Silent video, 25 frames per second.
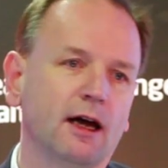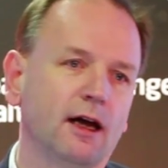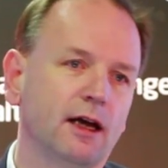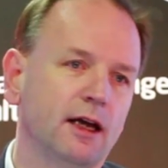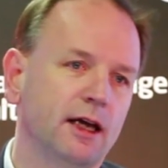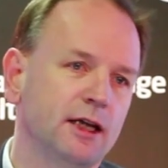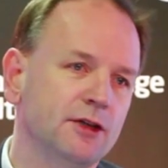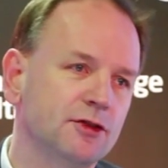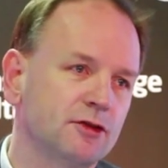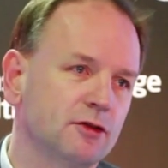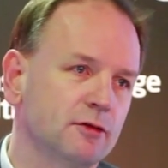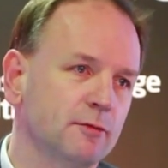
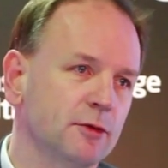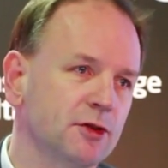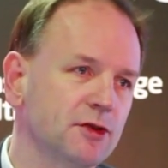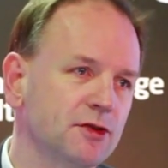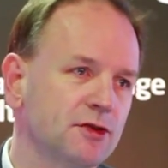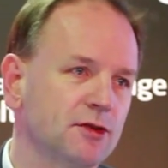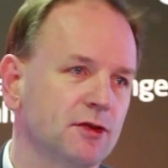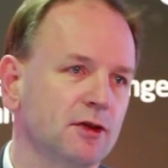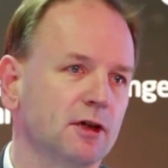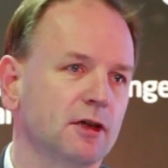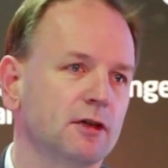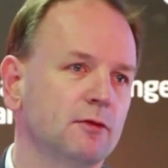
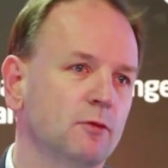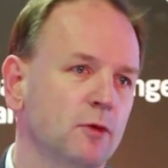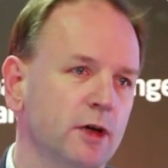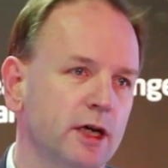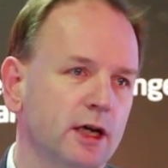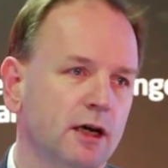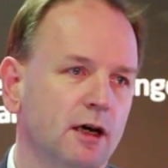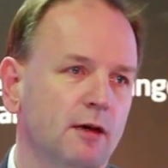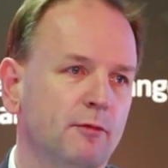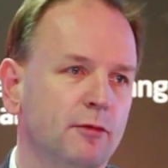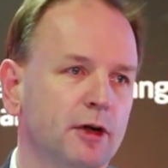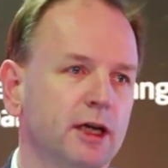instruments that
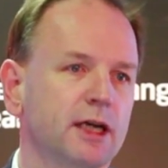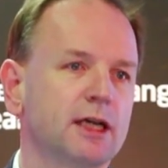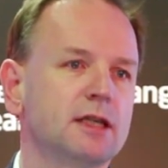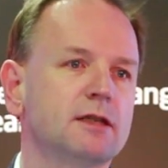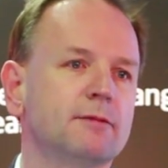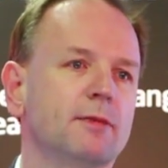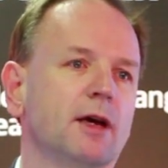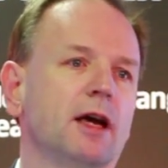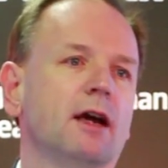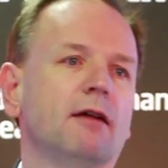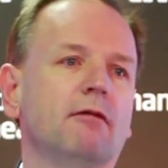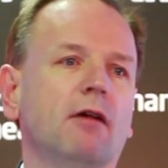we are bringing
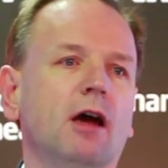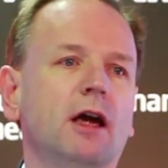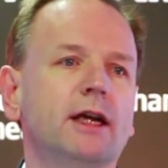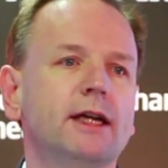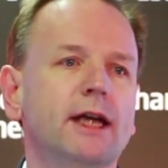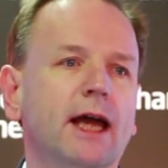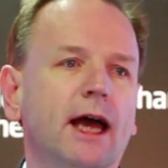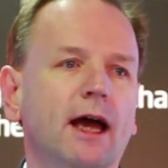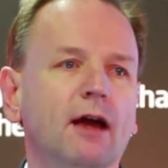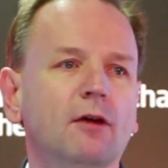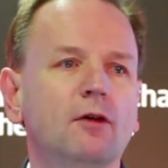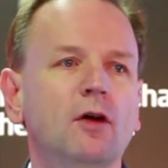to bear right
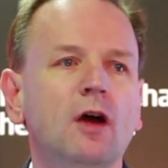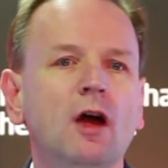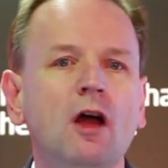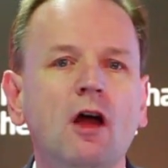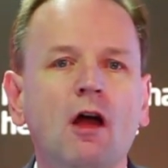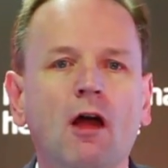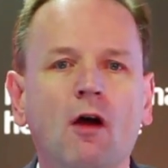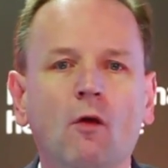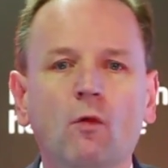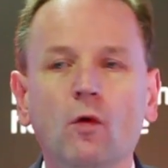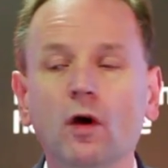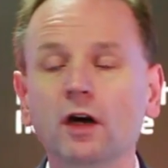now
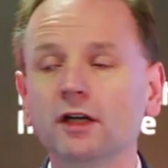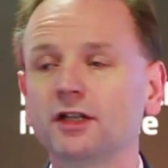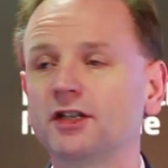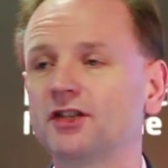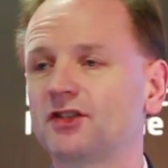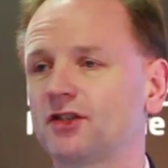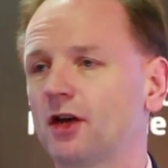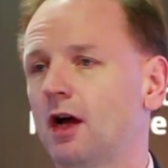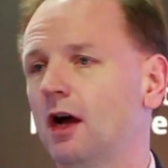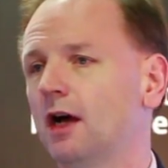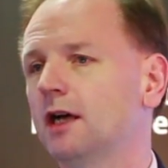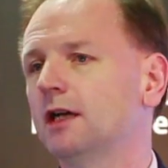were
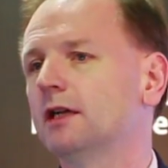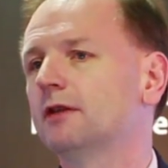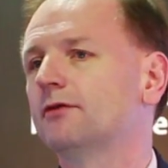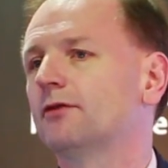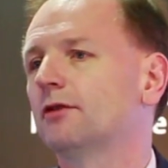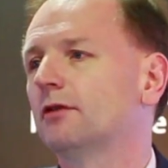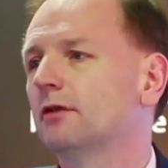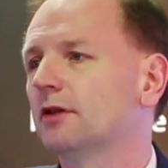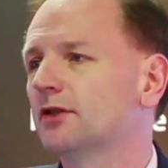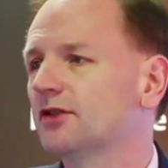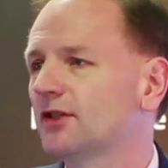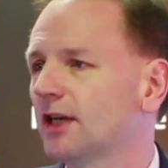designed
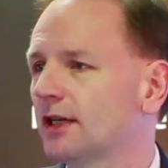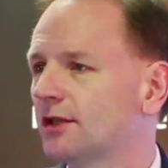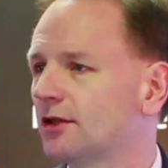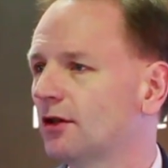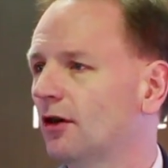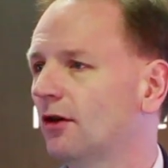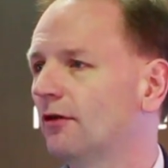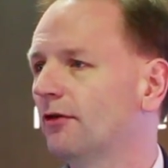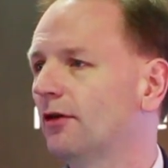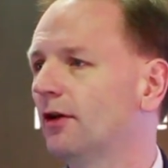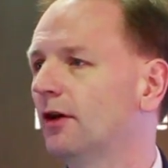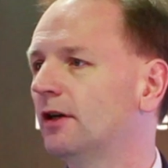for a set
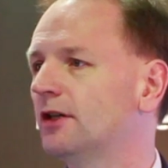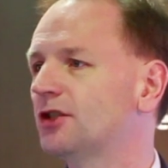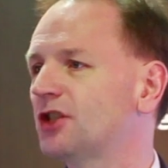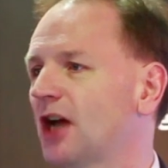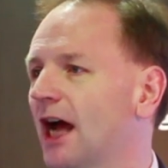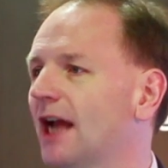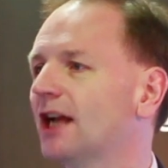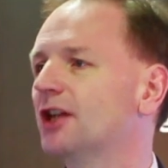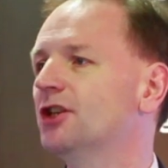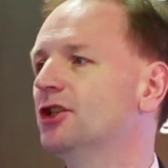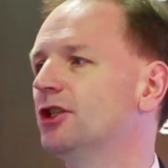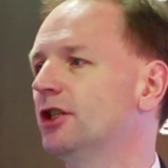of
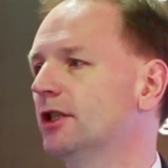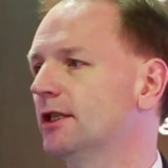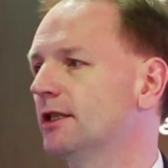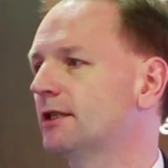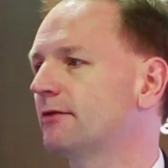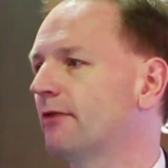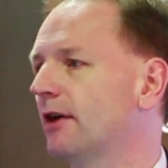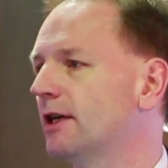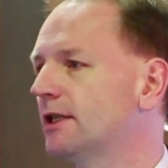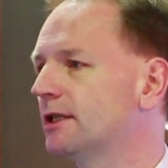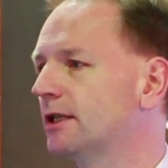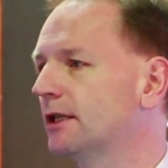
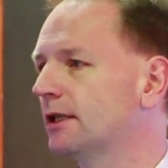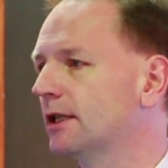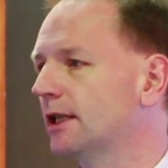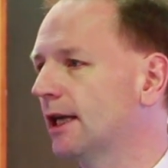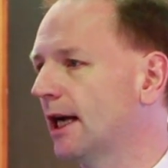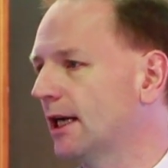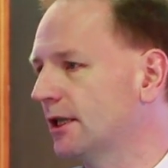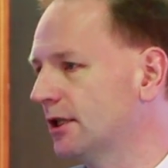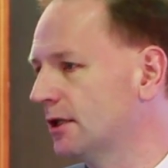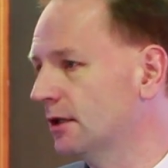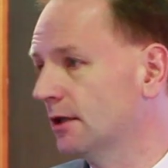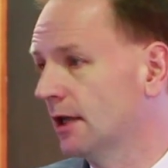challenges facing the
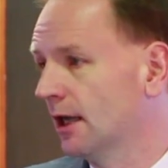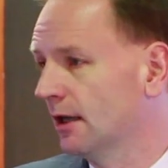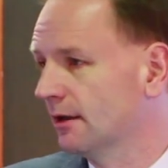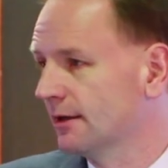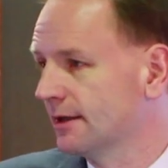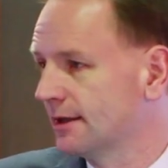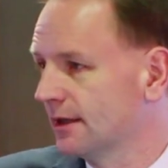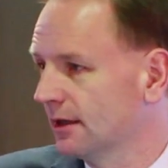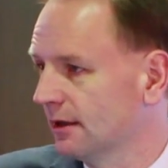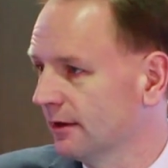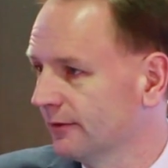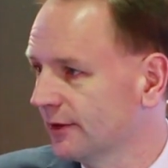National Health
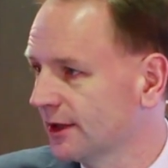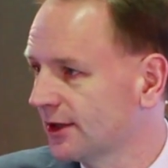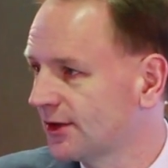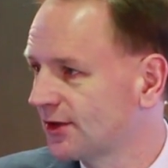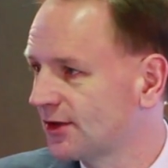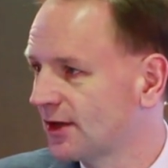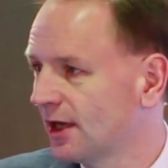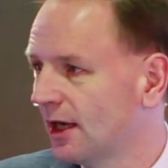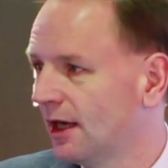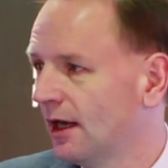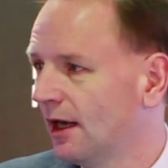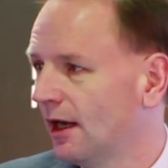
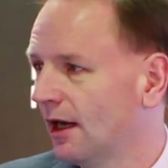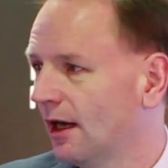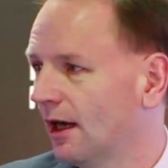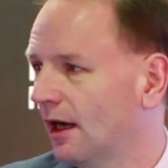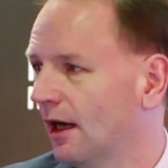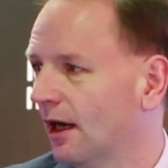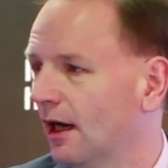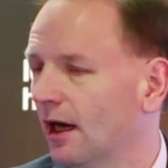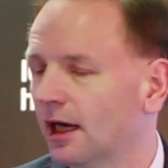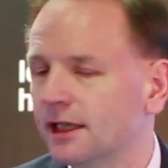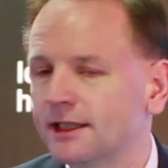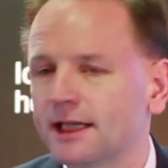Service
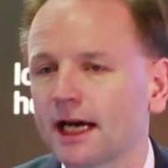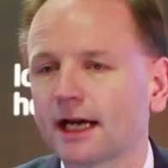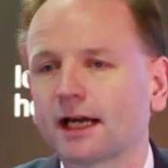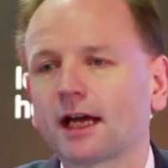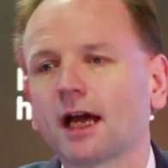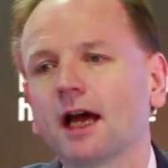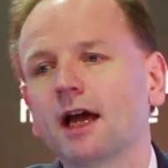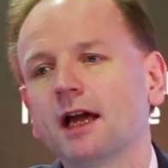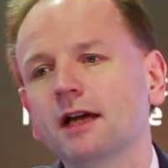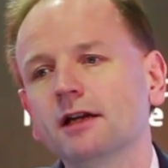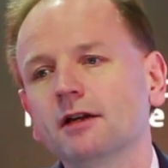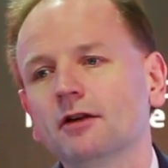a
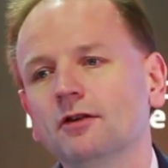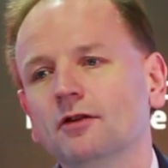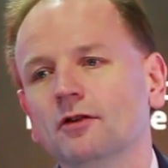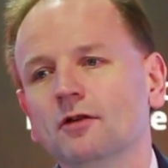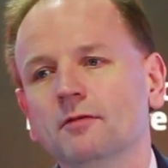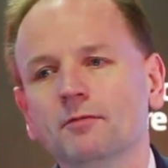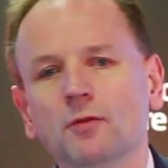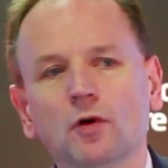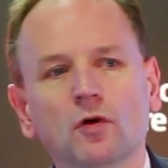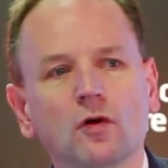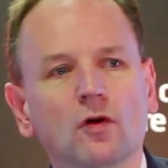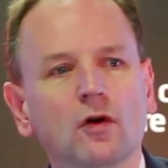decade
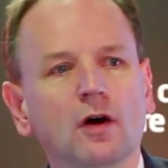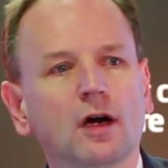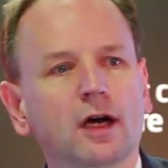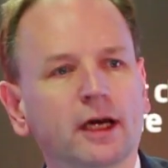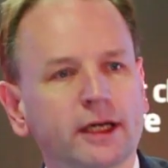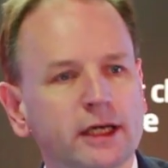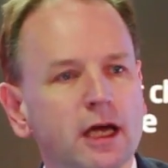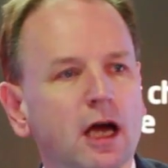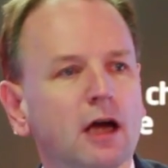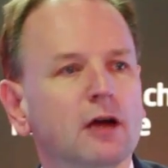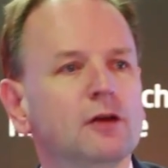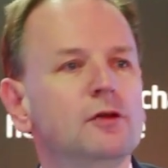or more
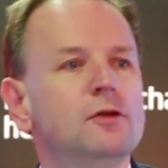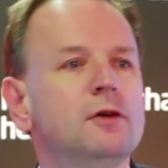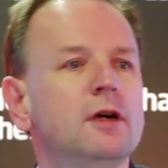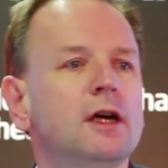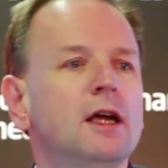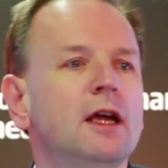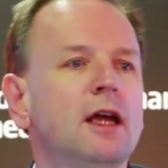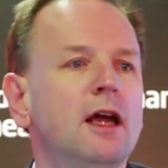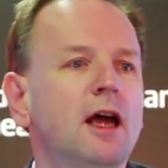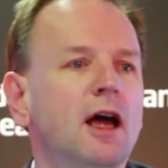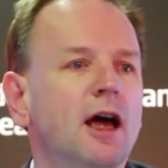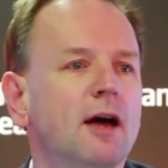ago,
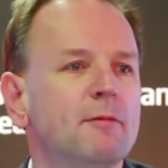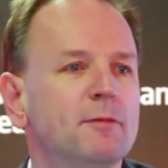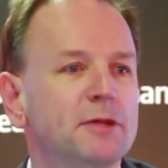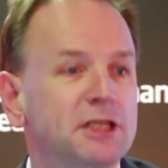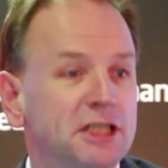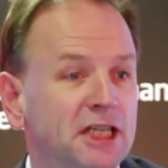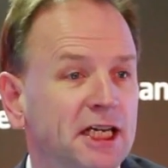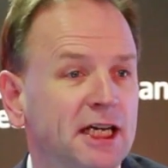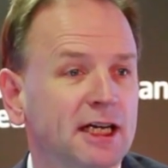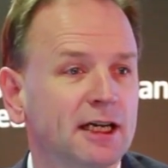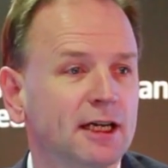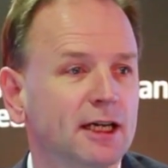
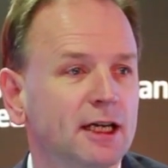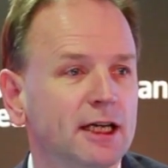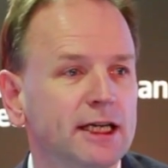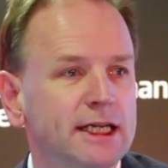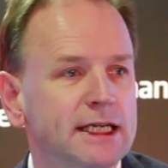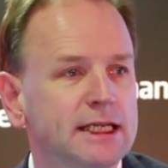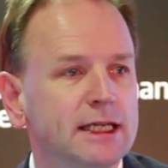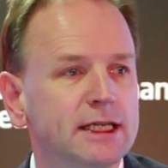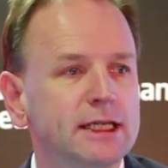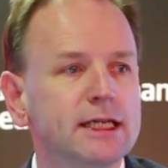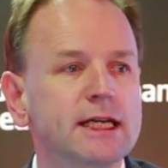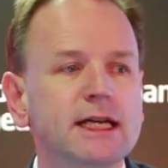
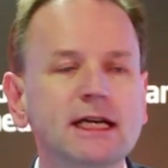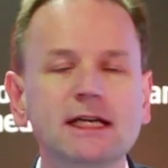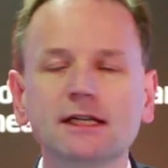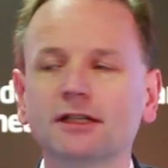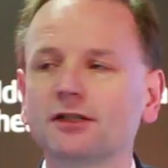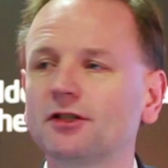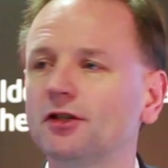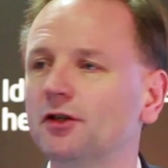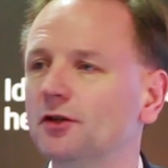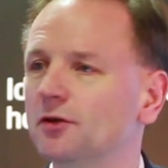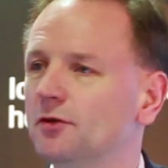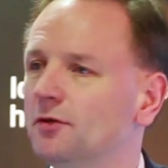particularly the need
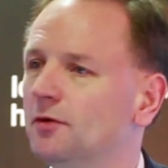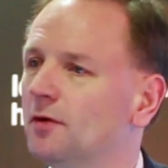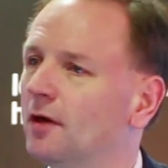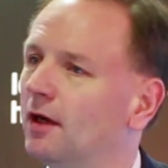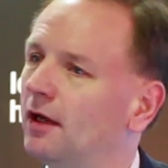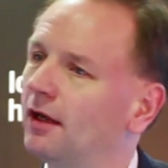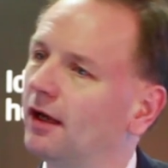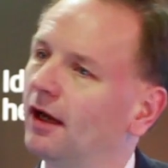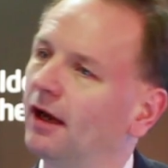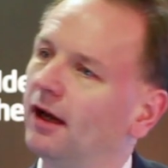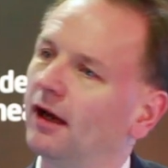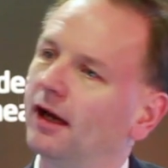to
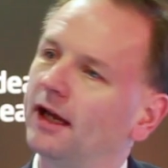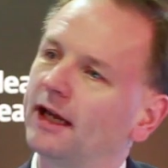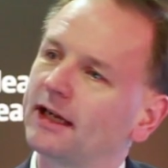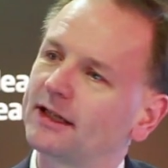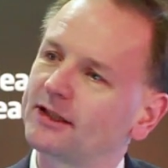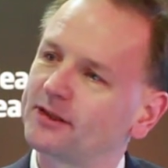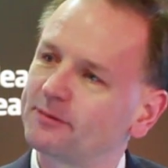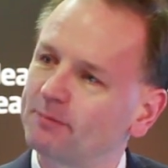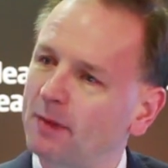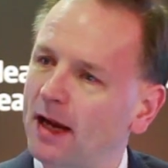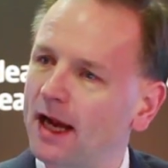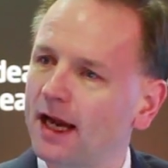
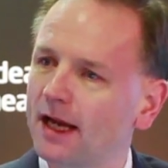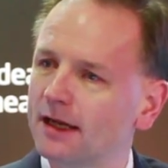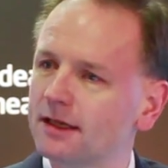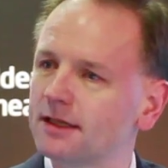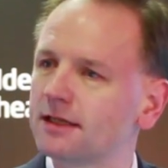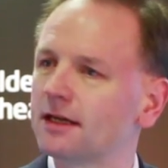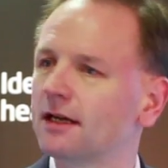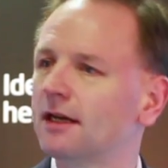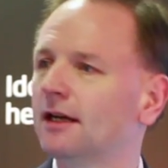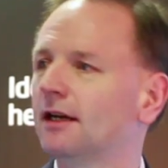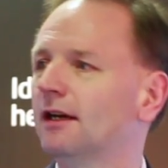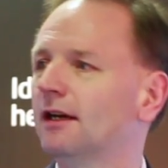expand